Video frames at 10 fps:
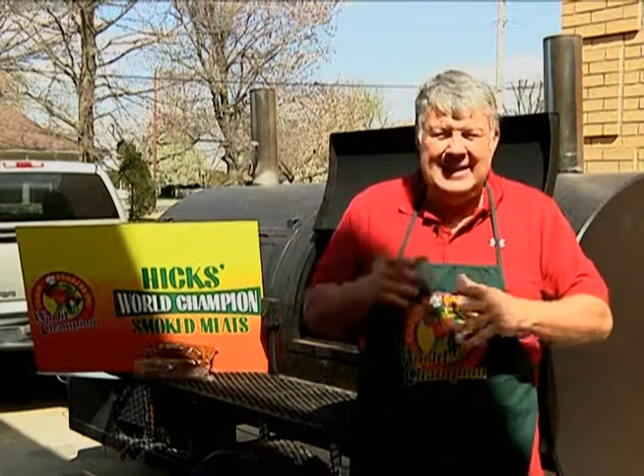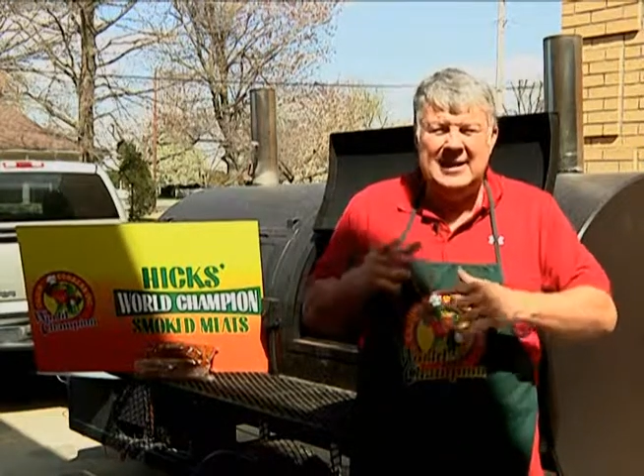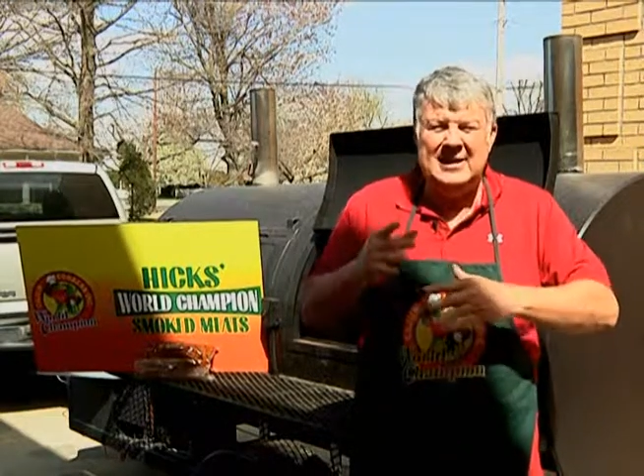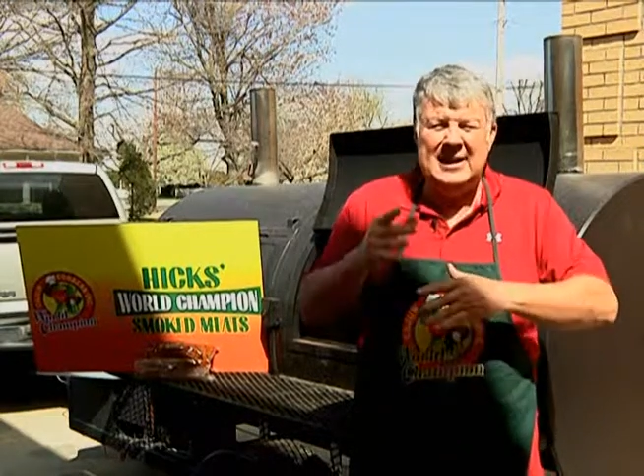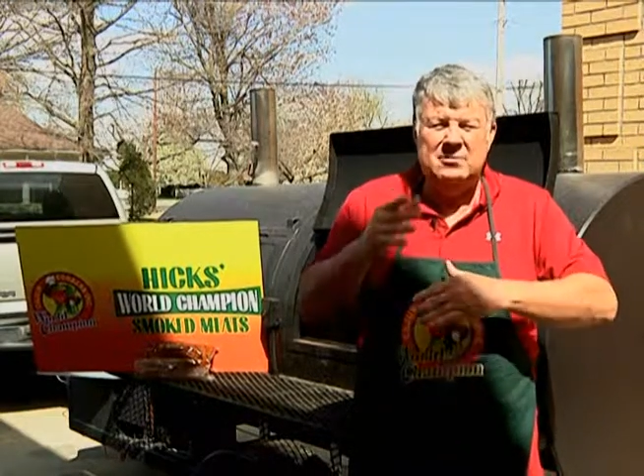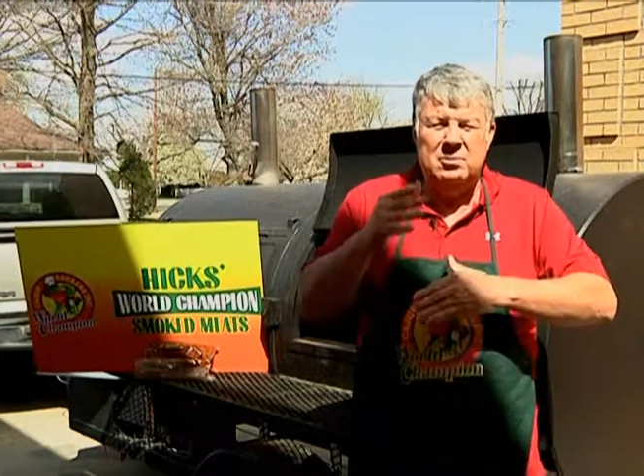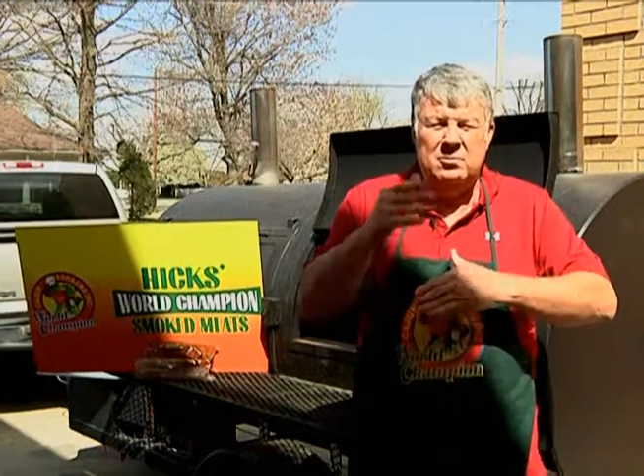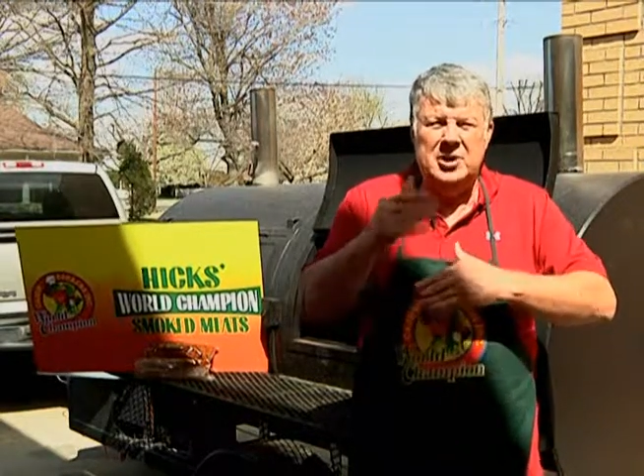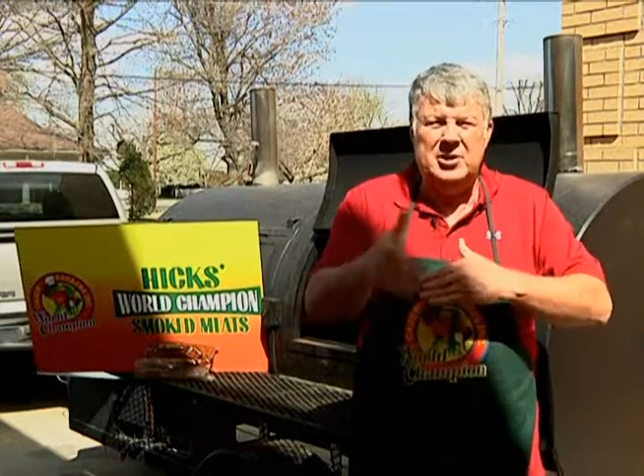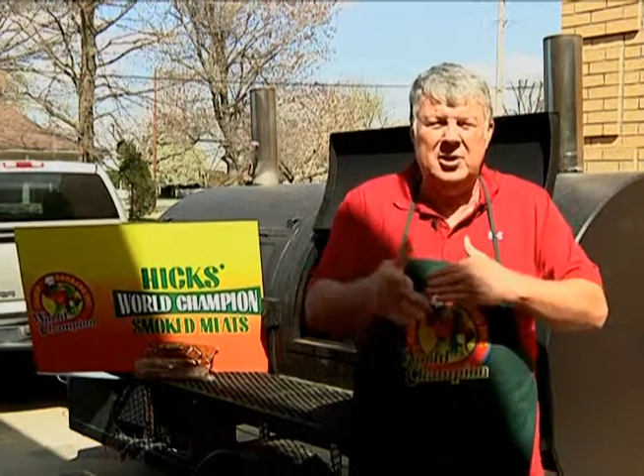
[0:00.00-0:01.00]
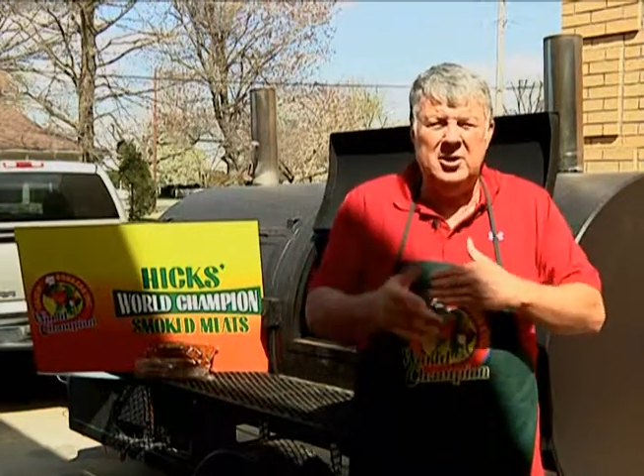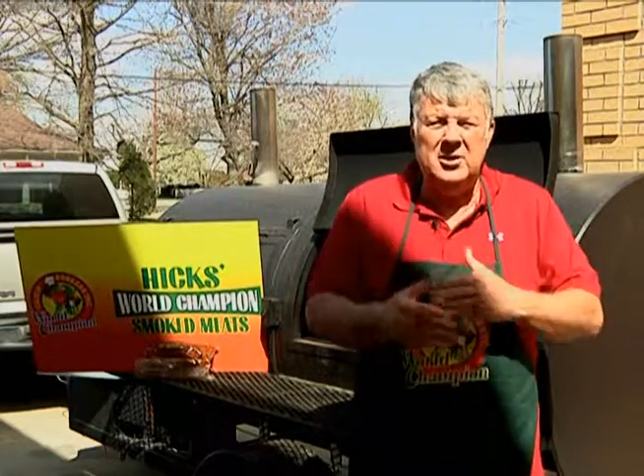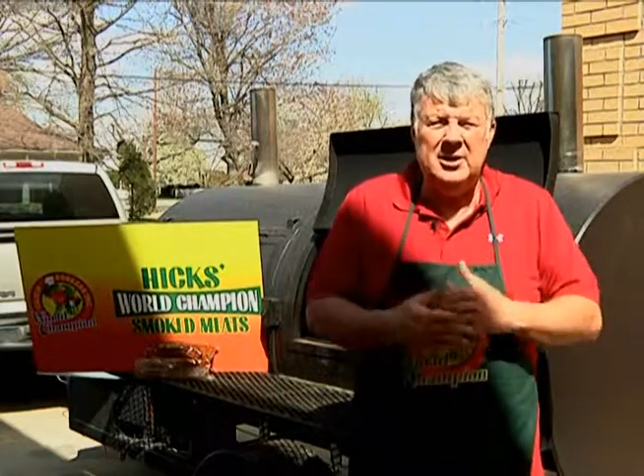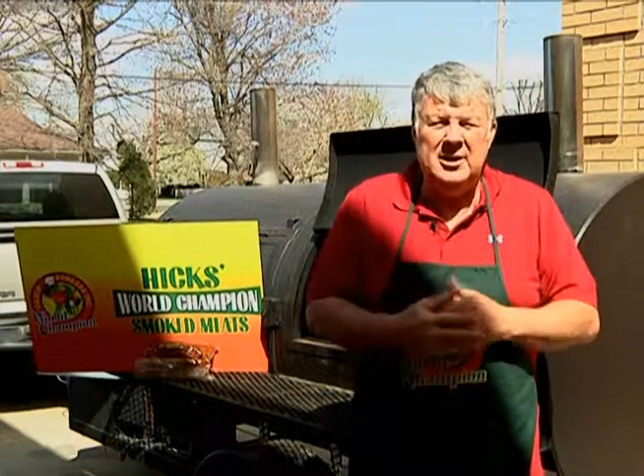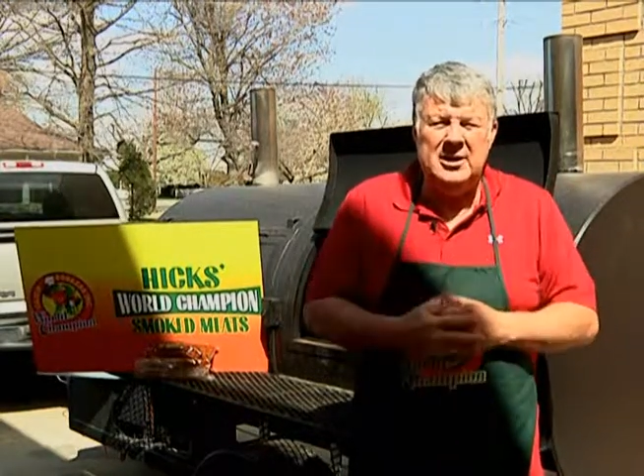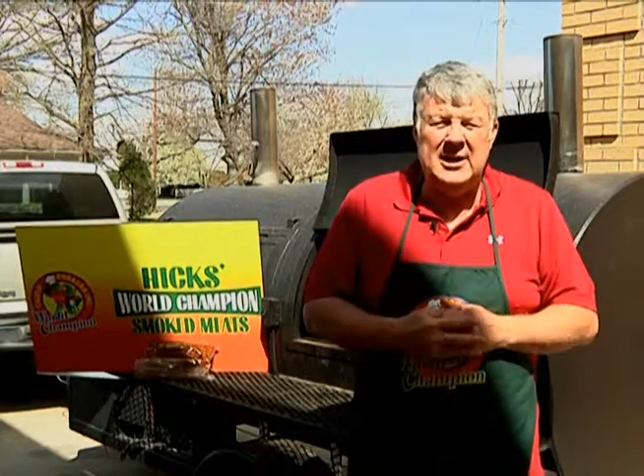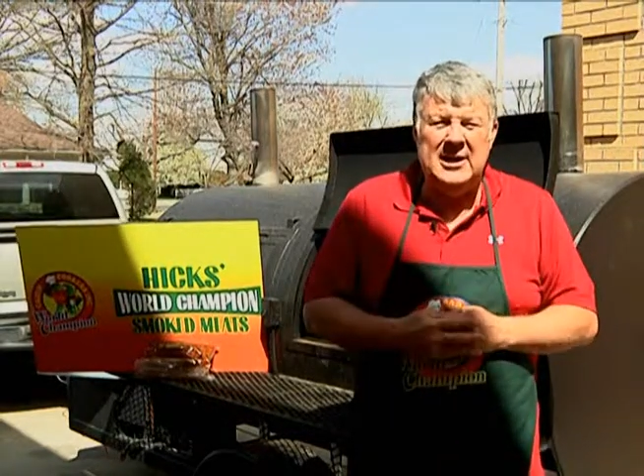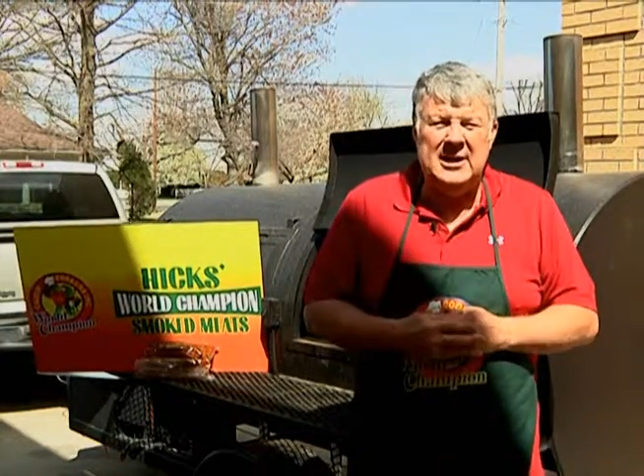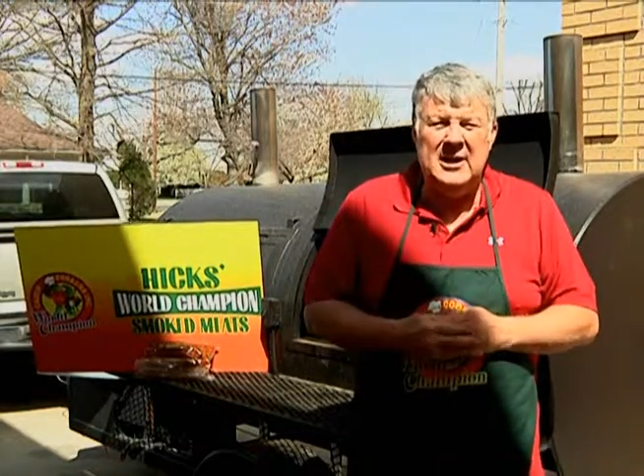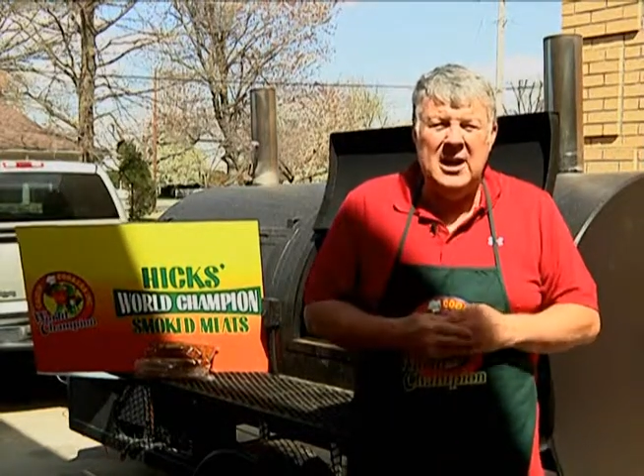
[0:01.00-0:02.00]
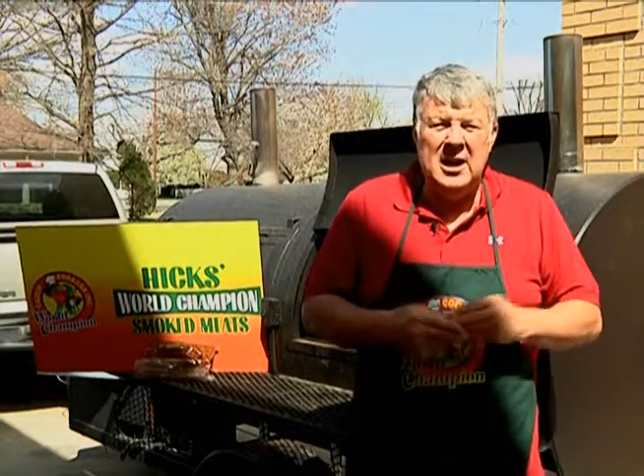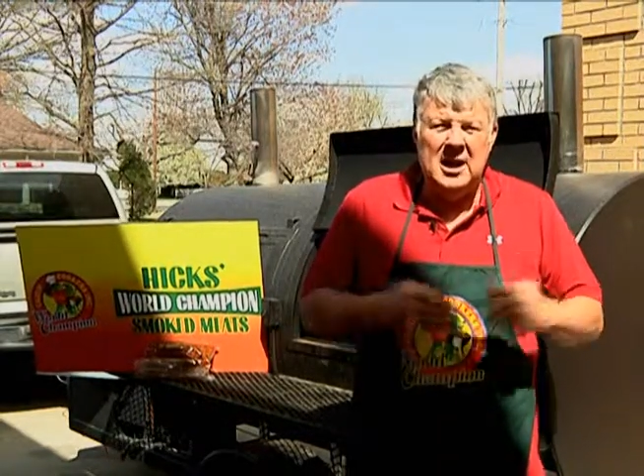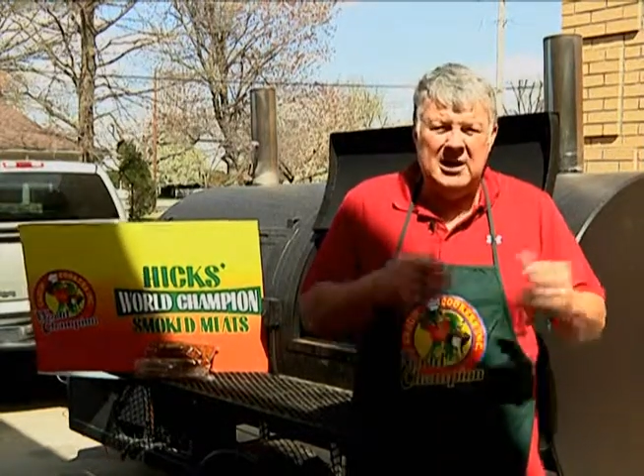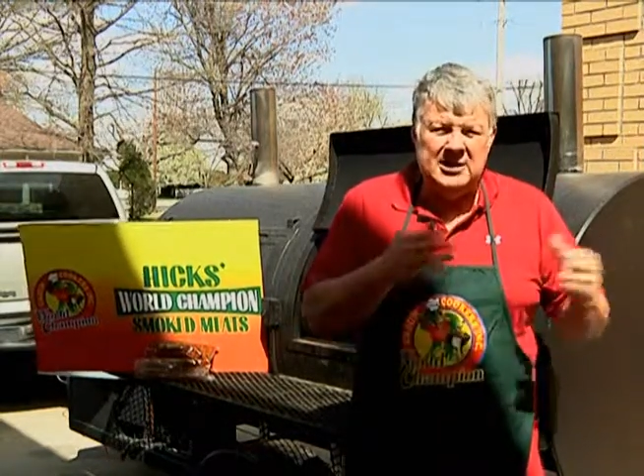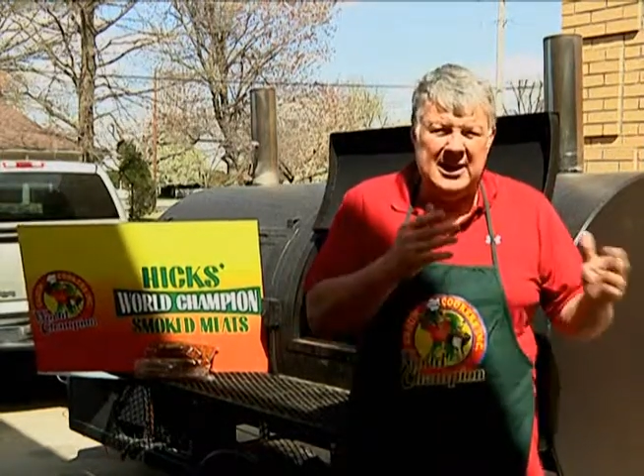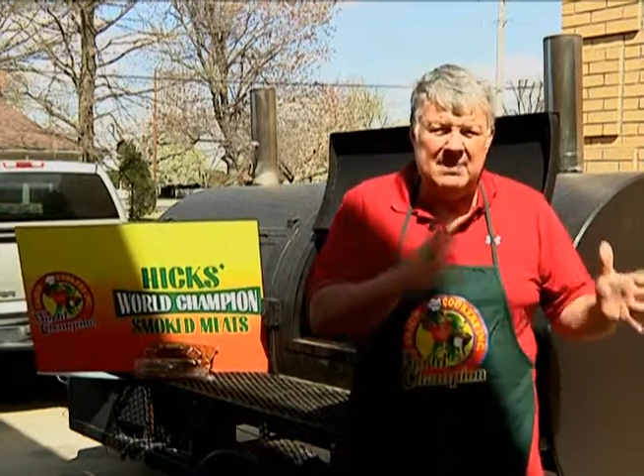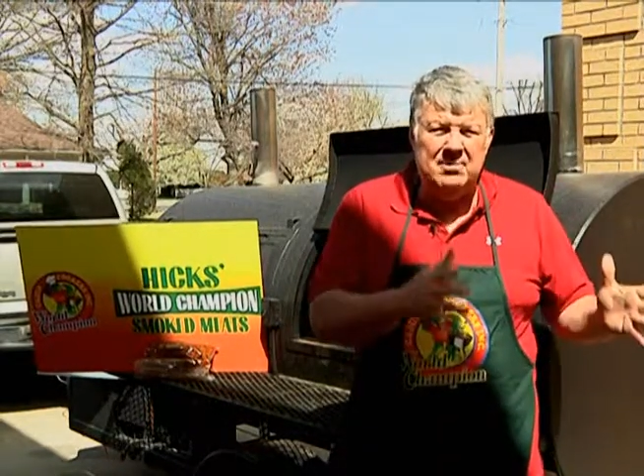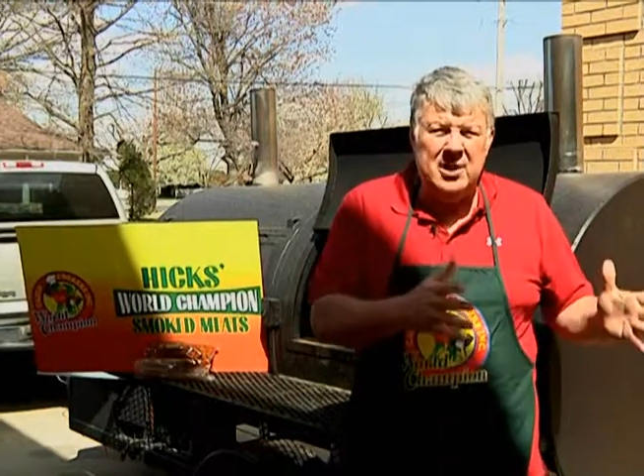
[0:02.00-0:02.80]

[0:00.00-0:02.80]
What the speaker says: then that's when we turned into taking our same